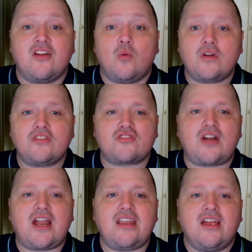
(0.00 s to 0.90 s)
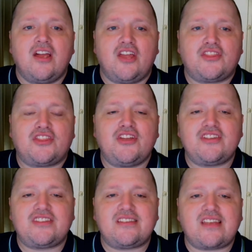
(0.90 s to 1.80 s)
1 try and
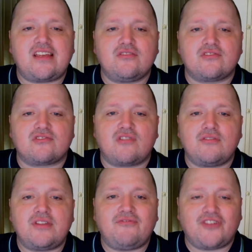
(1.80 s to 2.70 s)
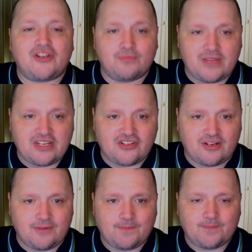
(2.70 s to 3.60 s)
30 tackles thrown in for good measure.
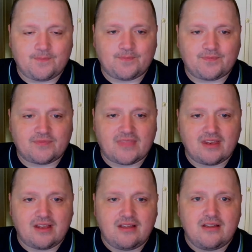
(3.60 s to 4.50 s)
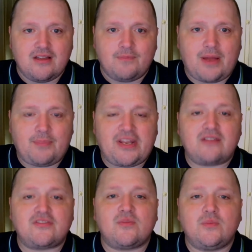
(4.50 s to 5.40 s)

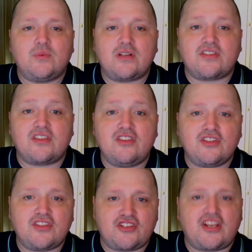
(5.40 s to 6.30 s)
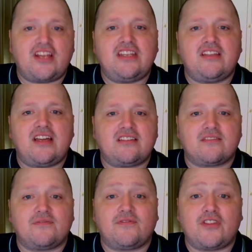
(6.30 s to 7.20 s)
Pappenhausen was another shining light
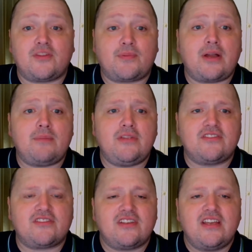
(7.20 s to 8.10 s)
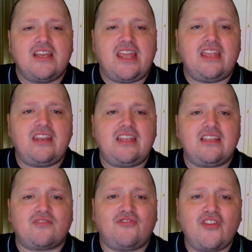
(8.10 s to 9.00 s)
for the Premiers in
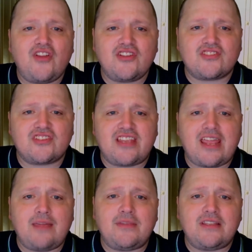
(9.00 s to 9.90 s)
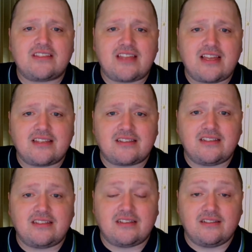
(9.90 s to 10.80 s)
his first game in
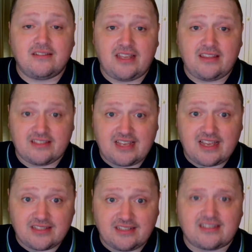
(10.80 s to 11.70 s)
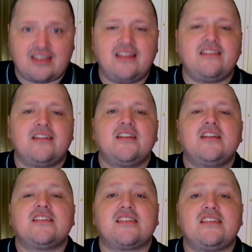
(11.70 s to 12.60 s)
the starting side
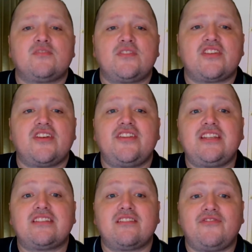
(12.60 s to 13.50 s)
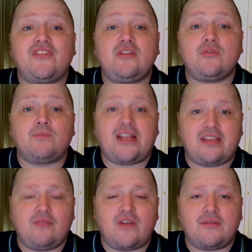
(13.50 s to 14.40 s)
since returning to the field back
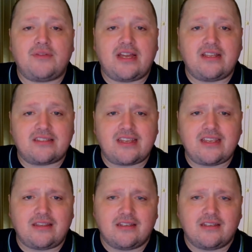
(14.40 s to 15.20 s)
in round 19.